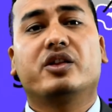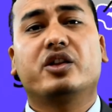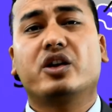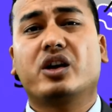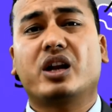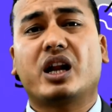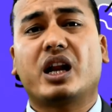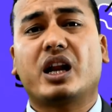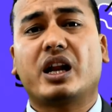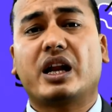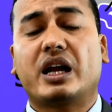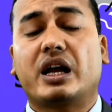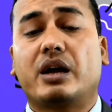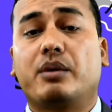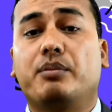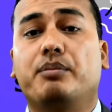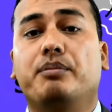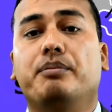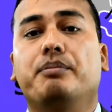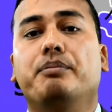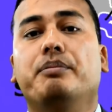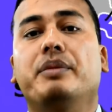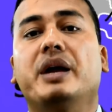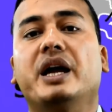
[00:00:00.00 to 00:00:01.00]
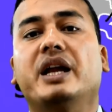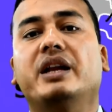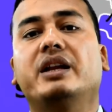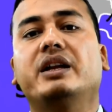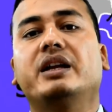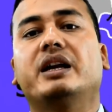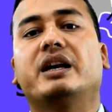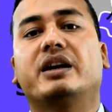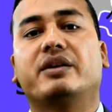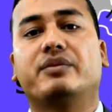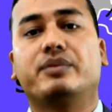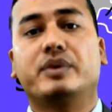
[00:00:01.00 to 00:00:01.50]
are many
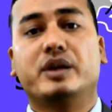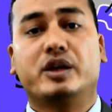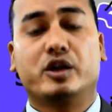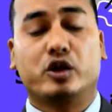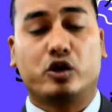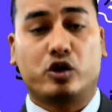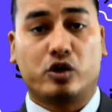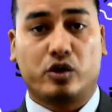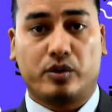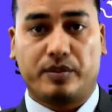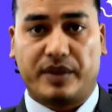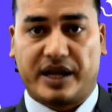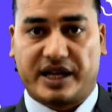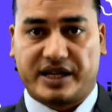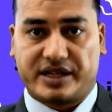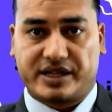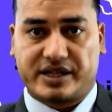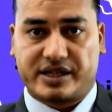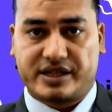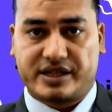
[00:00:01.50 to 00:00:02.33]
heavy equipment.